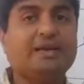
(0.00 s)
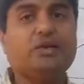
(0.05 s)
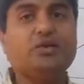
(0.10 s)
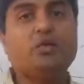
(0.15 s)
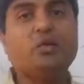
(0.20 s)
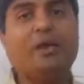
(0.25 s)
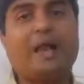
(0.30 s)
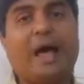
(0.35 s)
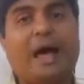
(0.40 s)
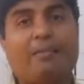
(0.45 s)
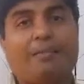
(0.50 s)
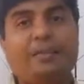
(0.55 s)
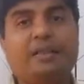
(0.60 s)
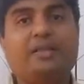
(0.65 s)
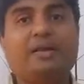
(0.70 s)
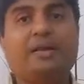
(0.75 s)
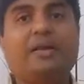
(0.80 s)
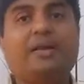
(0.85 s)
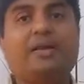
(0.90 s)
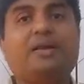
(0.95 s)
it could happen
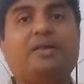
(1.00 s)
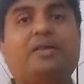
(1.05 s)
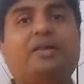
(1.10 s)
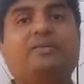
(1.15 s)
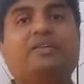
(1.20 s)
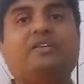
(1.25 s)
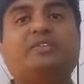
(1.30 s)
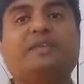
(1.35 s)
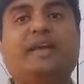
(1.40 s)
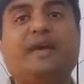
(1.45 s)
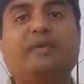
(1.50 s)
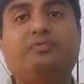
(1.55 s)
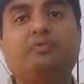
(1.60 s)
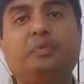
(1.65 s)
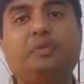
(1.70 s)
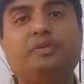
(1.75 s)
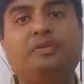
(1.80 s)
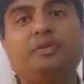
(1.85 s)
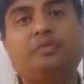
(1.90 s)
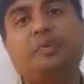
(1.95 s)
that it is of the same
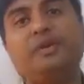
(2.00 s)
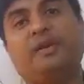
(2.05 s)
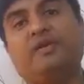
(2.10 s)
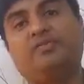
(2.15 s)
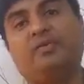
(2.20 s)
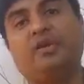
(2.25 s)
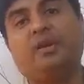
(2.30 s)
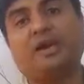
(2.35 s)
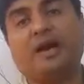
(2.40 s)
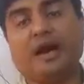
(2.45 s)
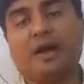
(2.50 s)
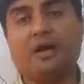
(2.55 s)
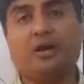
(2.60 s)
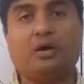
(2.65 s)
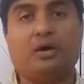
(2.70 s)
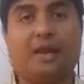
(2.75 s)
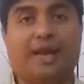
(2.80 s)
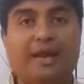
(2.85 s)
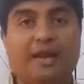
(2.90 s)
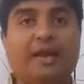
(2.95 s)
species but different
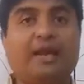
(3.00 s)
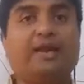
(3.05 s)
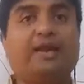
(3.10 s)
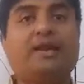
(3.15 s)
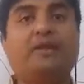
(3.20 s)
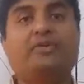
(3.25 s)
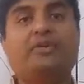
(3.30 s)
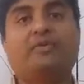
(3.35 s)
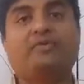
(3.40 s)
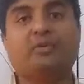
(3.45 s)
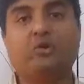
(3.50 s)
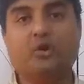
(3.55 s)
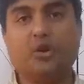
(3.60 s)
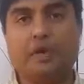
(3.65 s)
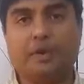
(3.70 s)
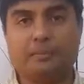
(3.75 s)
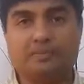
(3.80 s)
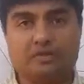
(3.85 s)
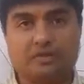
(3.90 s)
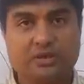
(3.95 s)
color, like in case of
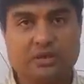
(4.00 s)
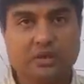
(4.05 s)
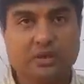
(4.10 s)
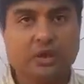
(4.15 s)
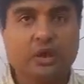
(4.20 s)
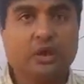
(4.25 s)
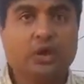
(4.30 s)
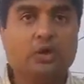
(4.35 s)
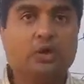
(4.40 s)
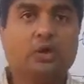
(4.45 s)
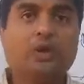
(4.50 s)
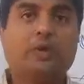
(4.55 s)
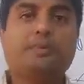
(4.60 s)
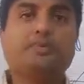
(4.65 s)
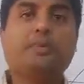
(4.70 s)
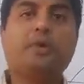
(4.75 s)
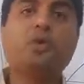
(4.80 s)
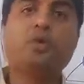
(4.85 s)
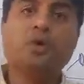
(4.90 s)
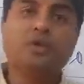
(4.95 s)
tulips. Tulip
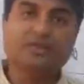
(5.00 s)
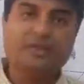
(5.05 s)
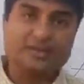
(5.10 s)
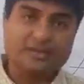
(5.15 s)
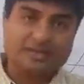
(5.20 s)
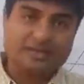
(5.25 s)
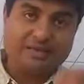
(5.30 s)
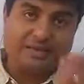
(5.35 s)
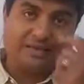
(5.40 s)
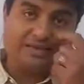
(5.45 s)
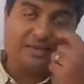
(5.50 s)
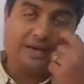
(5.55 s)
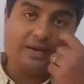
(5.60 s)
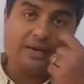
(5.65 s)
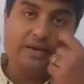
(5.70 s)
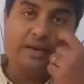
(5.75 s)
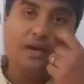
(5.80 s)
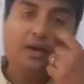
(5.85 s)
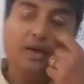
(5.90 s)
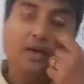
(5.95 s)
mein ho sakta hai
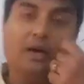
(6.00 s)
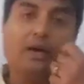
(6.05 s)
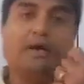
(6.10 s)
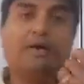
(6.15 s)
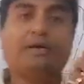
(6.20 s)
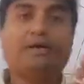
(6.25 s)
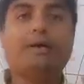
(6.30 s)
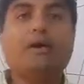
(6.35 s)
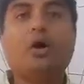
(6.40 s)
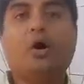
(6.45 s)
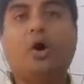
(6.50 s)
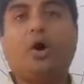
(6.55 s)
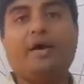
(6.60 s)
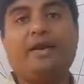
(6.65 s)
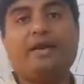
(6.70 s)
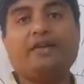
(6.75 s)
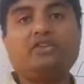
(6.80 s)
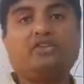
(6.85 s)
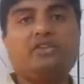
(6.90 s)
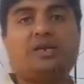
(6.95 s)
that a
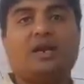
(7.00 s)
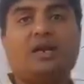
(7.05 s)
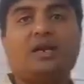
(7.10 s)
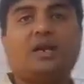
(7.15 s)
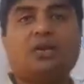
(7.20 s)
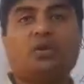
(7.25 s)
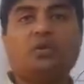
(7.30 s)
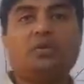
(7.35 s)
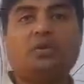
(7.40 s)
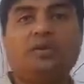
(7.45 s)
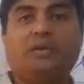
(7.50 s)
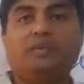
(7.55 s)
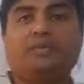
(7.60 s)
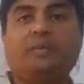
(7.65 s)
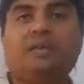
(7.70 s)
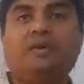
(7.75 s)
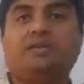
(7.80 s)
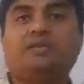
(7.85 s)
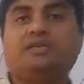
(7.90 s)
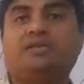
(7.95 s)
orange colored tulip
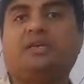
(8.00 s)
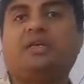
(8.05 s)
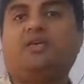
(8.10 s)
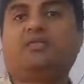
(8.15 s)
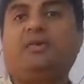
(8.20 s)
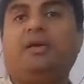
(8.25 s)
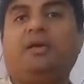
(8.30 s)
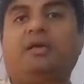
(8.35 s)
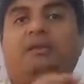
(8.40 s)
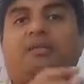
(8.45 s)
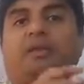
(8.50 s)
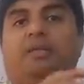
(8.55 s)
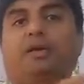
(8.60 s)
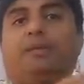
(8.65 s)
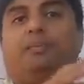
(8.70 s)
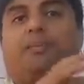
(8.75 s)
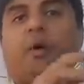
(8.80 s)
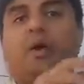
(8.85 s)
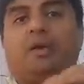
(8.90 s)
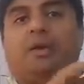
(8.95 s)
is giving
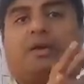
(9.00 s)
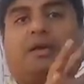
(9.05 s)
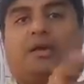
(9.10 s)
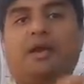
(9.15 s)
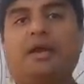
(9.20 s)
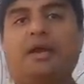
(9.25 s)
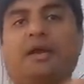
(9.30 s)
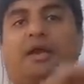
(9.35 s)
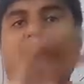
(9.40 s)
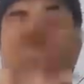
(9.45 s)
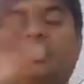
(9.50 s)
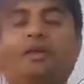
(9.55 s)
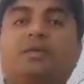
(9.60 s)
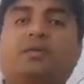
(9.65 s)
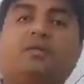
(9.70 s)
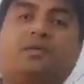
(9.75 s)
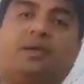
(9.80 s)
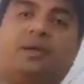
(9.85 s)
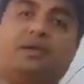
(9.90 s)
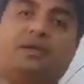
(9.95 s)
the pollen grain and
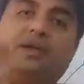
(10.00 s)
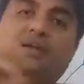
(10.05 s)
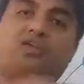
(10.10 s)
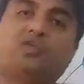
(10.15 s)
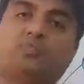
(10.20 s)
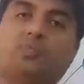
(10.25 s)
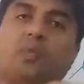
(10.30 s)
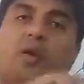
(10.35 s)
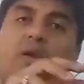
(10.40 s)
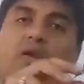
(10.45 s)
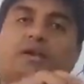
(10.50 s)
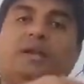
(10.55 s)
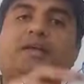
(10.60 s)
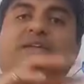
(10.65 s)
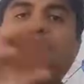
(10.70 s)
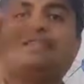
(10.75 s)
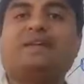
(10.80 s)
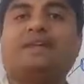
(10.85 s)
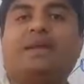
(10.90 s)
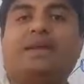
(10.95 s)
its pollen
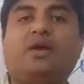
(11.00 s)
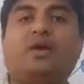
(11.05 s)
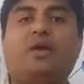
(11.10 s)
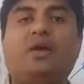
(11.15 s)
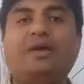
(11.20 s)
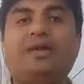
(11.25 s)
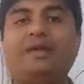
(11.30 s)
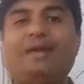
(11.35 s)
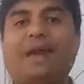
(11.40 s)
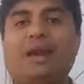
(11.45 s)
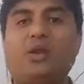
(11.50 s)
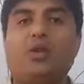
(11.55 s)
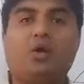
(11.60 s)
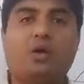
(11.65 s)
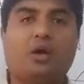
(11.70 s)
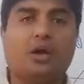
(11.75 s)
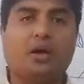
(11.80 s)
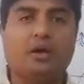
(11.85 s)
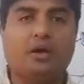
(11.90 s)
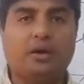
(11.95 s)
is sitting on a
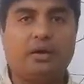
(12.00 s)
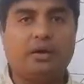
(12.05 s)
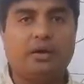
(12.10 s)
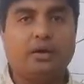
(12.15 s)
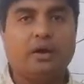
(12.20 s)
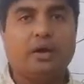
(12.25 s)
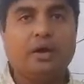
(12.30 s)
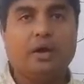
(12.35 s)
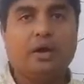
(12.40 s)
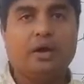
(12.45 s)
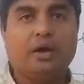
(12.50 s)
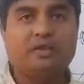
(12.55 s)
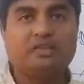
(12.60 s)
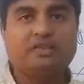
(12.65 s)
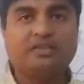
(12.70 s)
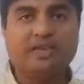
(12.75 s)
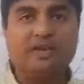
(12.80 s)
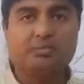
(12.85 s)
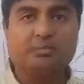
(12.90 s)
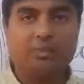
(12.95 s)
yellow colored
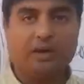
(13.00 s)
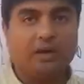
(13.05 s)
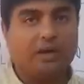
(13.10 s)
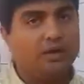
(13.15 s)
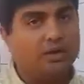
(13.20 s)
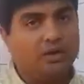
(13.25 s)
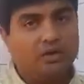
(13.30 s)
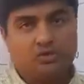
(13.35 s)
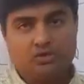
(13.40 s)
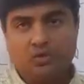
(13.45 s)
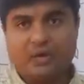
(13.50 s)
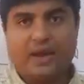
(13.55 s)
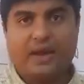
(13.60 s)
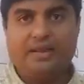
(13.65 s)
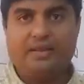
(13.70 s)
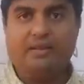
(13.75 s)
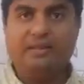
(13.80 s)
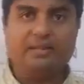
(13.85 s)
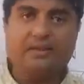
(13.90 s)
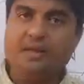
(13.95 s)
stigma. So
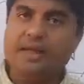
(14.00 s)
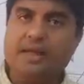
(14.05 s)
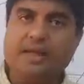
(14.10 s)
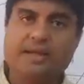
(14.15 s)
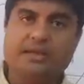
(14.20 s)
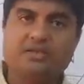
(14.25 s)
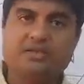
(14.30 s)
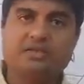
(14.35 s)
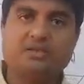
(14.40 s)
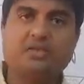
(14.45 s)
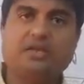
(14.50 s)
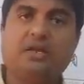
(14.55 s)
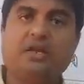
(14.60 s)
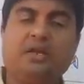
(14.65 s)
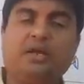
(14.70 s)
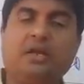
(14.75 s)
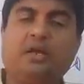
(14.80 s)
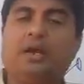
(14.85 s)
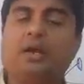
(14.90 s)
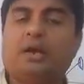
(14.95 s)
and hence
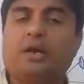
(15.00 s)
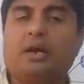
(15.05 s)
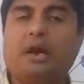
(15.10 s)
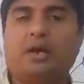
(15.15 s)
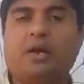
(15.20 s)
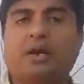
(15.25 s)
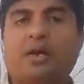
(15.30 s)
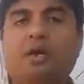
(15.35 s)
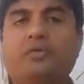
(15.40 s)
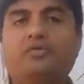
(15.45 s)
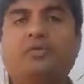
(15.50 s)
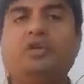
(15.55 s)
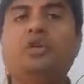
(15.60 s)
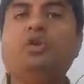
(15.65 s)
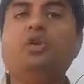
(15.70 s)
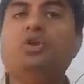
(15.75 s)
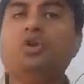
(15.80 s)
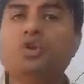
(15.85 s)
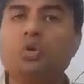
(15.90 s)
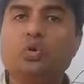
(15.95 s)
the color of the
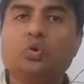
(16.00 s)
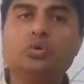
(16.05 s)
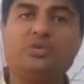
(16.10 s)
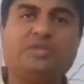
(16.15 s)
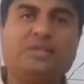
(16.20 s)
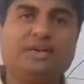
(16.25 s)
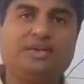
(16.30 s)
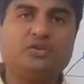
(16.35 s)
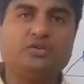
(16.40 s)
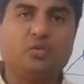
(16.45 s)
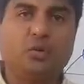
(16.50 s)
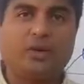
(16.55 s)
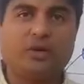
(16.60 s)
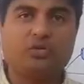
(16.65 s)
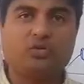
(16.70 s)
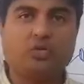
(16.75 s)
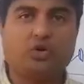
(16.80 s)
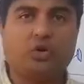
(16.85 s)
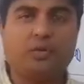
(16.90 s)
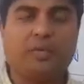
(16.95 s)
new seeds what is
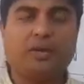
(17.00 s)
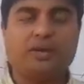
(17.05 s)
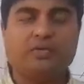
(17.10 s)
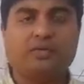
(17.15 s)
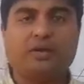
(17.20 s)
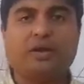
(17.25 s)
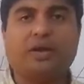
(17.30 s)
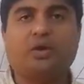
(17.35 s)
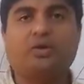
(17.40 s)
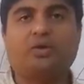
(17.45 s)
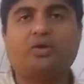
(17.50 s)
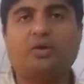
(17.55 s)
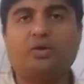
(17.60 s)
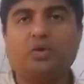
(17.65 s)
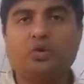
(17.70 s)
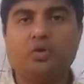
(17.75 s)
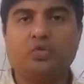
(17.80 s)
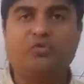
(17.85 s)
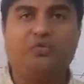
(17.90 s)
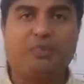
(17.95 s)
going to be giving out the
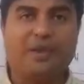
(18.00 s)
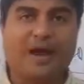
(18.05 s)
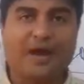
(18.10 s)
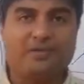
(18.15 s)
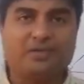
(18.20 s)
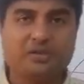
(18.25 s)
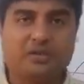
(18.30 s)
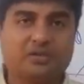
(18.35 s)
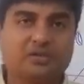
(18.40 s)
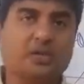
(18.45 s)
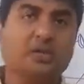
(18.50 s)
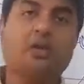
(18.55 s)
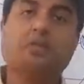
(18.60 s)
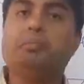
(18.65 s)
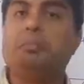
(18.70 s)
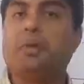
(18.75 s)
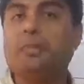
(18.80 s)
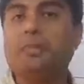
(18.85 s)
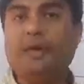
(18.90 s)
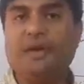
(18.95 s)
new flowers
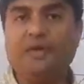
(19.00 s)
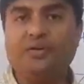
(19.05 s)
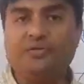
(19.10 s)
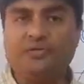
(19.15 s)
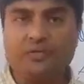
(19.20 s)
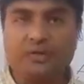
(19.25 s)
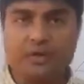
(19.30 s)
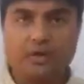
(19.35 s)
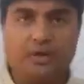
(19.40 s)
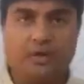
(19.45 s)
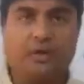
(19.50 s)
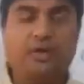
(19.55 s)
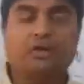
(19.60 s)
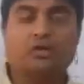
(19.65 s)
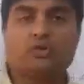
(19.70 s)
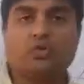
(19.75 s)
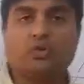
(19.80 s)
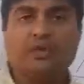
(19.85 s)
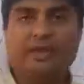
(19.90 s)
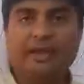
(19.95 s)
may be different.
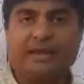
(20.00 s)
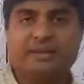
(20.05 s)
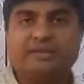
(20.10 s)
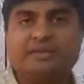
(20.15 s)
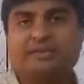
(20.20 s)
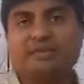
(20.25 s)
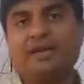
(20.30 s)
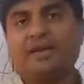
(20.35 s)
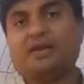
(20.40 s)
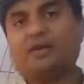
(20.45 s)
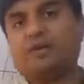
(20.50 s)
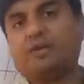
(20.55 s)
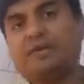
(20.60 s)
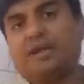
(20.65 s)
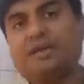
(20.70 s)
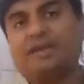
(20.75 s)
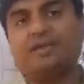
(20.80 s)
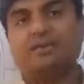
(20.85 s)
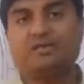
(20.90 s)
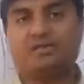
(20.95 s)
So yes, that
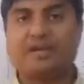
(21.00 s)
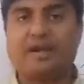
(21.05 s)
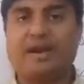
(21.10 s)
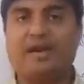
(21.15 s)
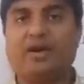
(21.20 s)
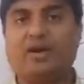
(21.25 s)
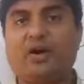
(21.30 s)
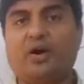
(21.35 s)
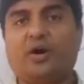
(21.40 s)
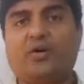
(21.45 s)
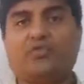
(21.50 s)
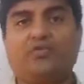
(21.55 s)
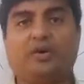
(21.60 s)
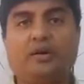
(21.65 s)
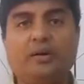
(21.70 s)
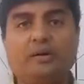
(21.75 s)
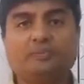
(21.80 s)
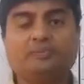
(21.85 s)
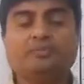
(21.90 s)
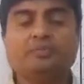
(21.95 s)
is kind of
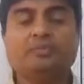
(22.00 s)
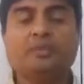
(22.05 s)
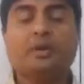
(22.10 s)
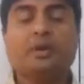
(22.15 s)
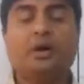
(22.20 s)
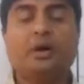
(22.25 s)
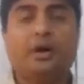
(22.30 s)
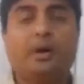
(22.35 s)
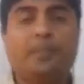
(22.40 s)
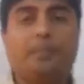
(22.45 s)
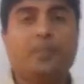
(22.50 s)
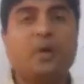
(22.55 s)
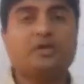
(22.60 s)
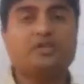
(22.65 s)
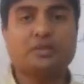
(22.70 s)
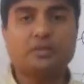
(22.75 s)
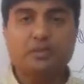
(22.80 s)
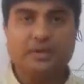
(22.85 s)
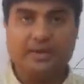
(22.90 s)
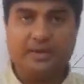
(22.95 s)
a
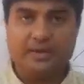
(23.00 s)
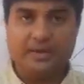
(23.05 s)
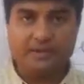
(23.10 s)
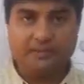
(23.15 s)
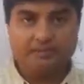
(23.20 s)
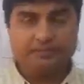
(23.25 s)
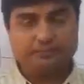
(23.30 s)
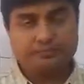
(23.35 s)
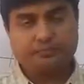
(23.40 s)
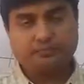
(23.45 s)
possibility